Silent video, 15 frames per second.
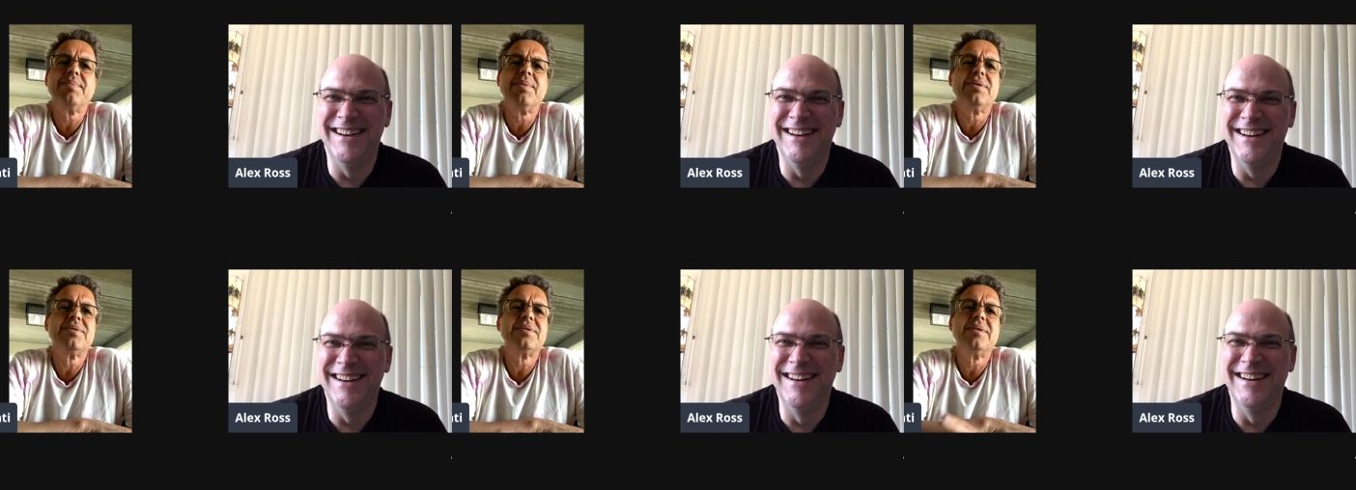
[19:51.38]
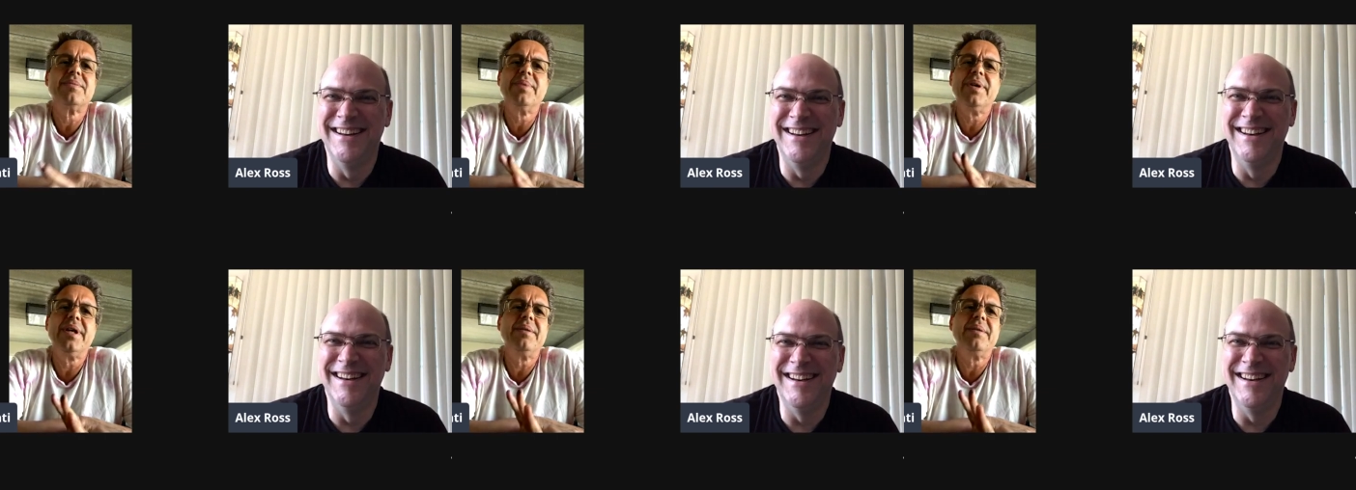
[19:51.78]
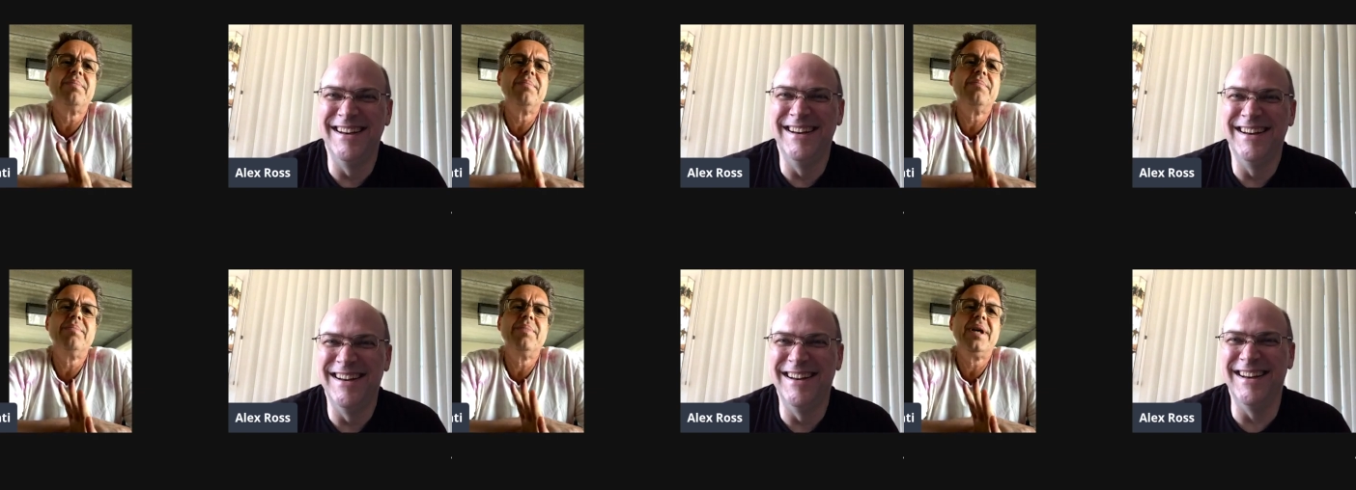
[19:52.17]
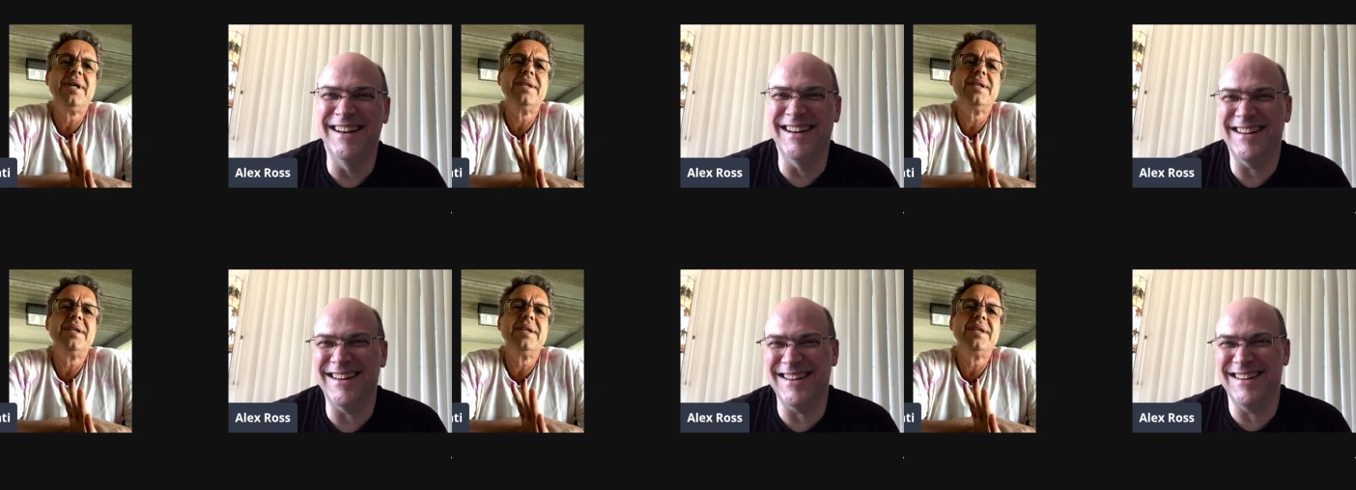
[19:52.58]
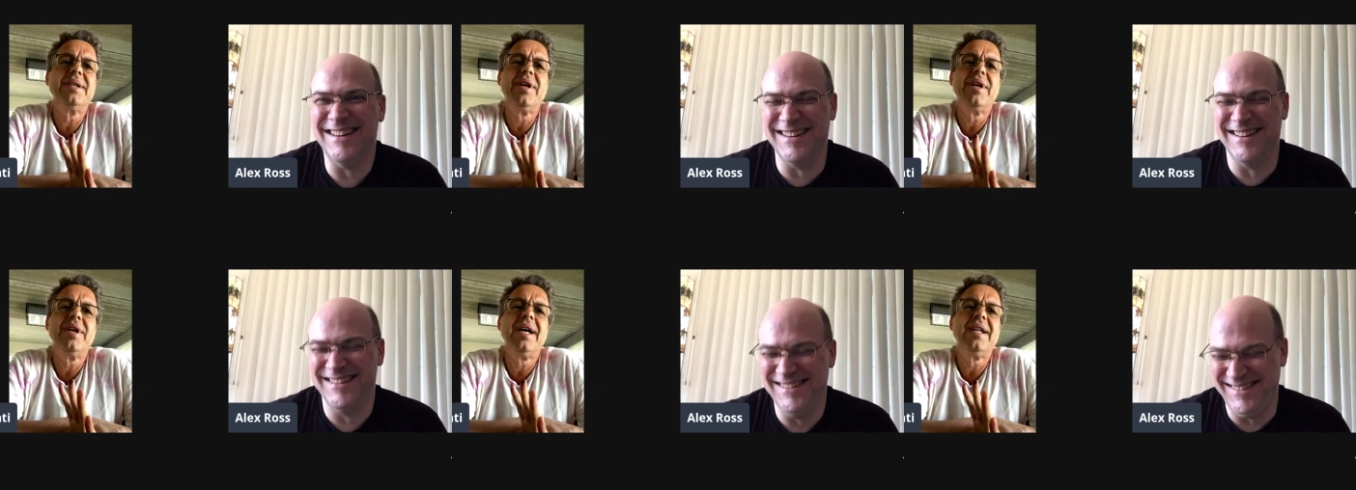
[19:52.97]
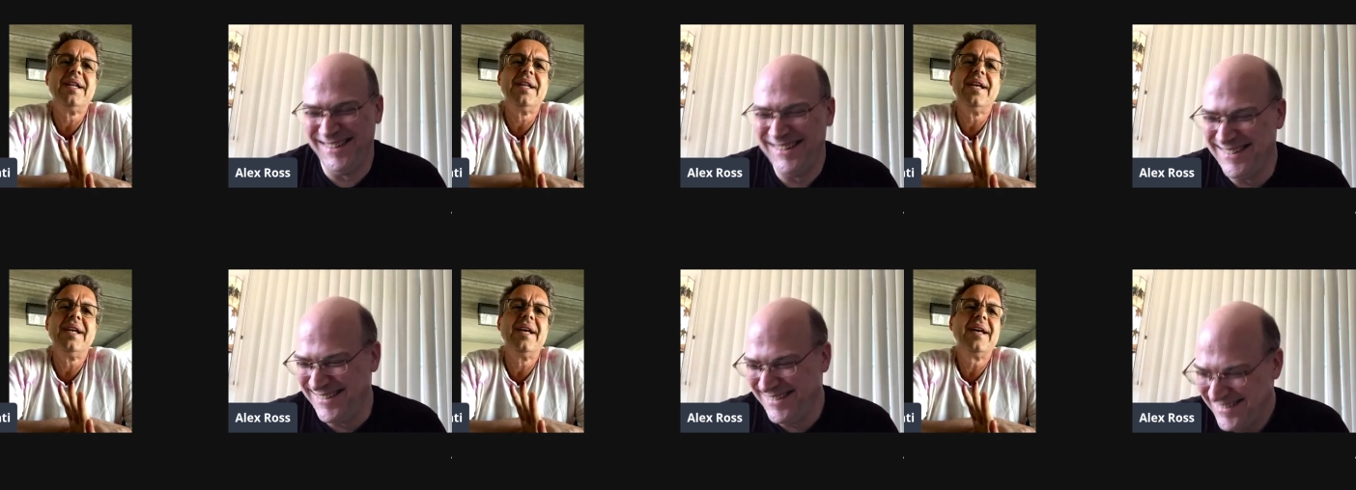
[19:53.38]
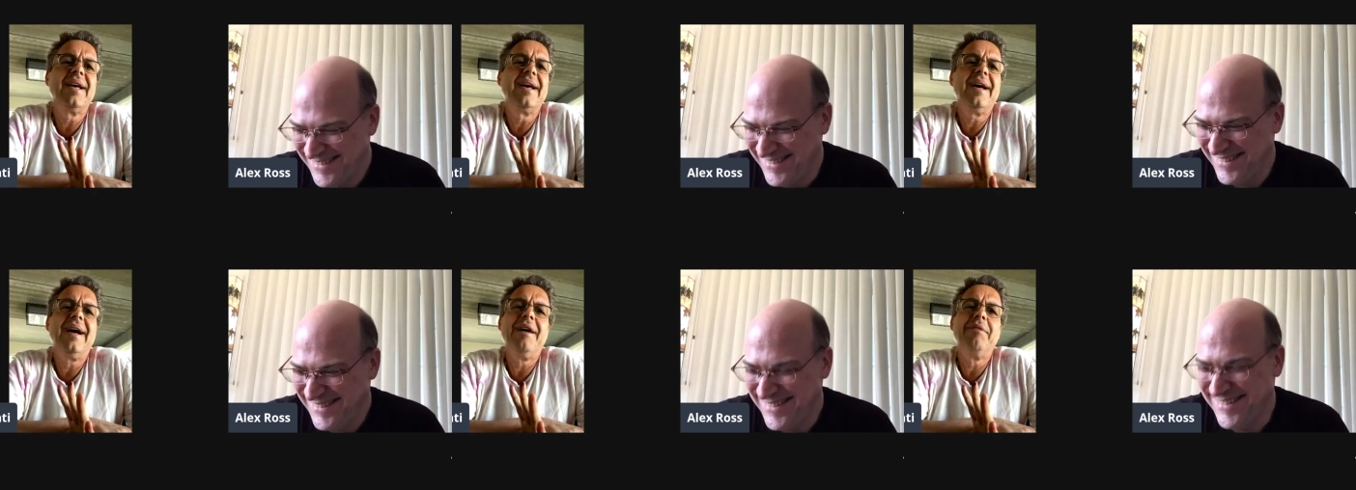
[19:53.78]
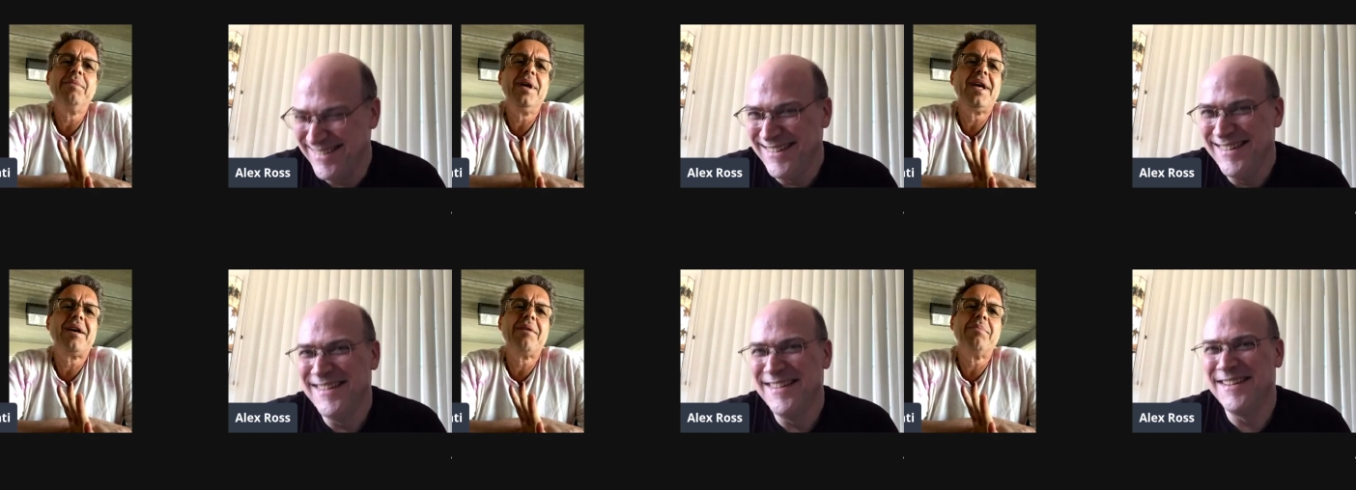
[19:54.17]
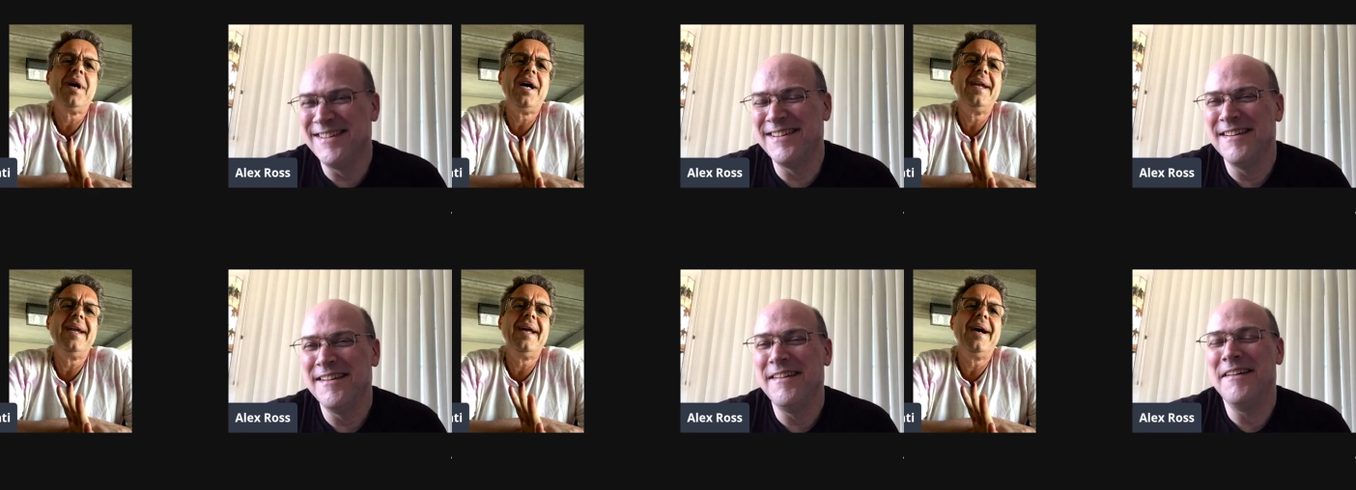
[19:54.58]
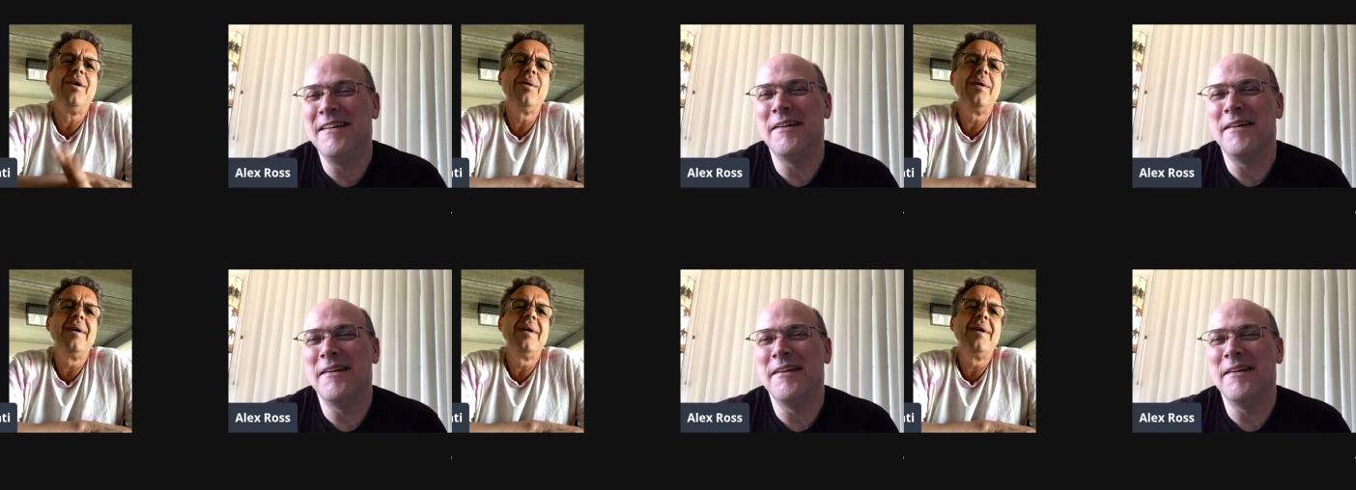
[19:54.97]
Speaker 1: supposed to be based on reality. I mean, come on now.